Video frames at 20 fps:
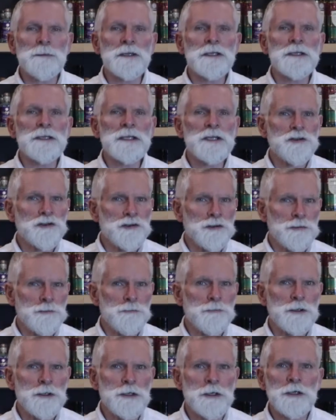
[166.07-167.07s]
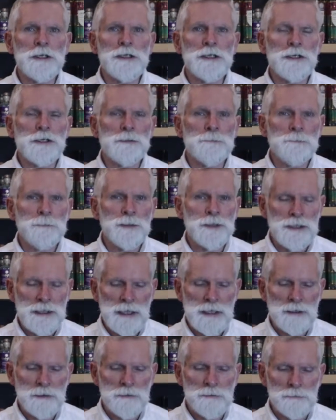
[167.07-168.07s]
additional light
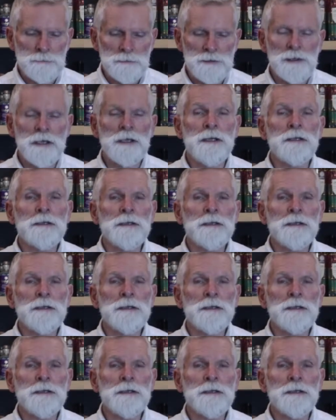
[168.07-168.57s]
botanicals.